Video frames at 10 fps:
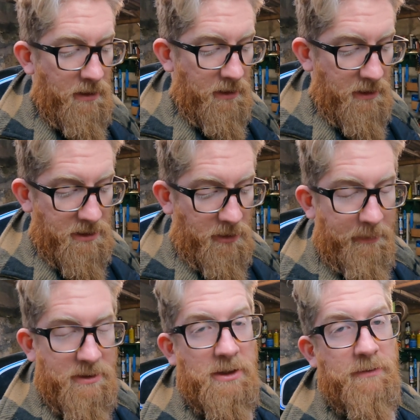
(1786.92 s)
Easy
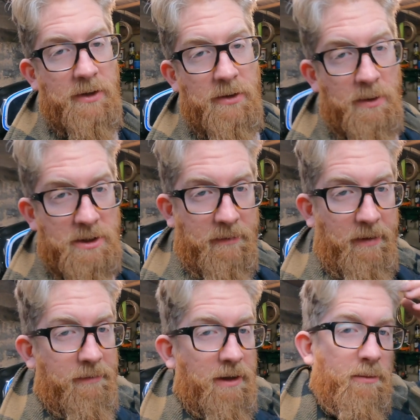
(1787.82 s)
Composites video, which
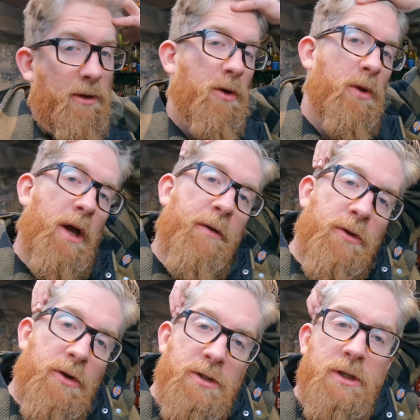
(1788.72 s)
I've linked below that I've
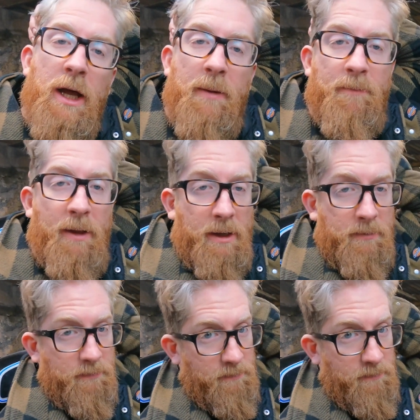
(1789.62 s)
used, that